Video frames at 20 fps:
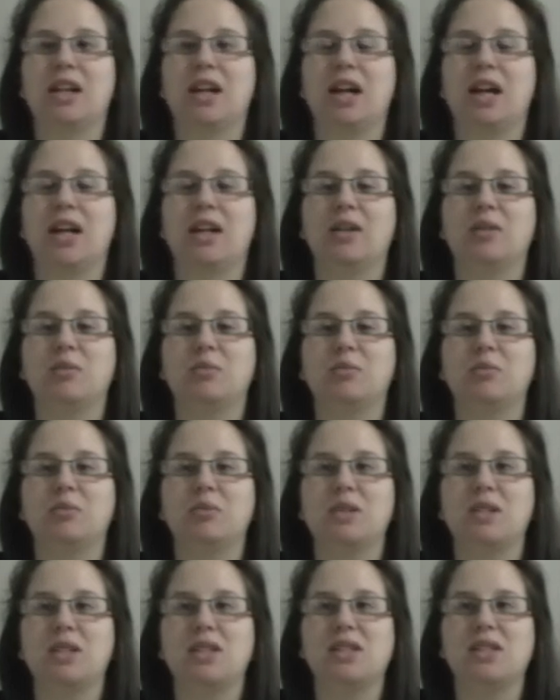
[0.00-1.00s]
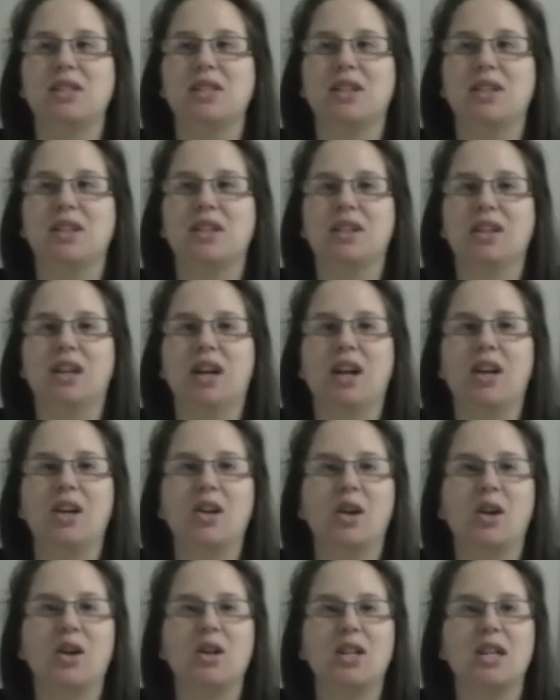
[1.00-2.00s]
I don't
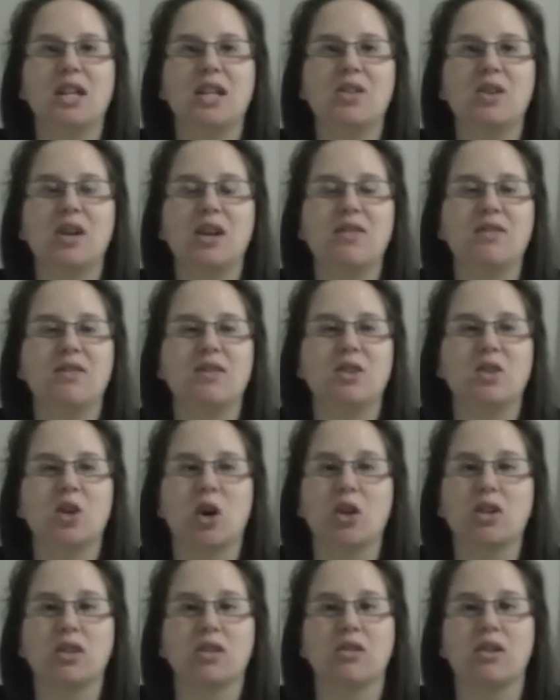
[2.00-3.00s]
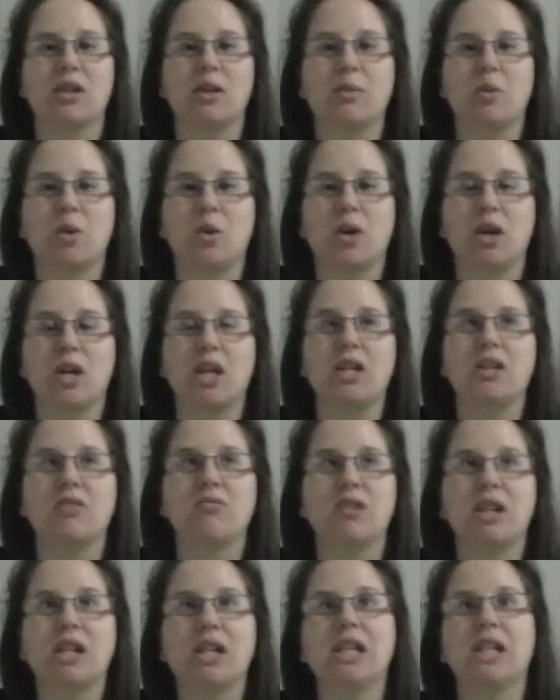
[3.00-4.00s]
know, he's not even a toddler anymore. He
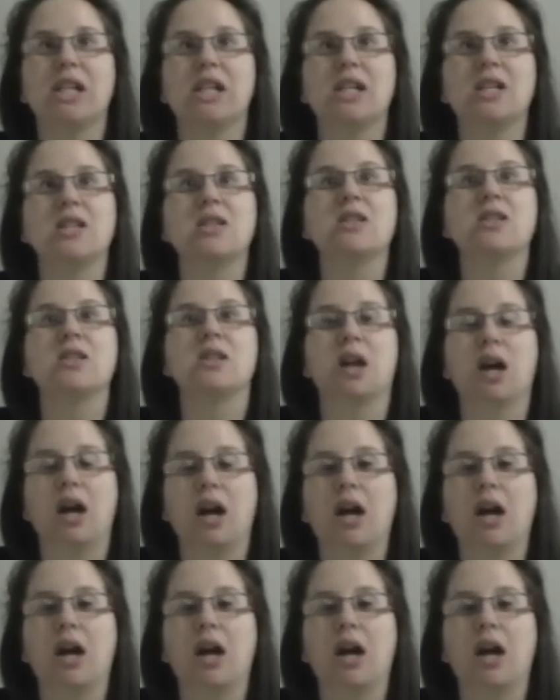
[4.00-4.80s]
really is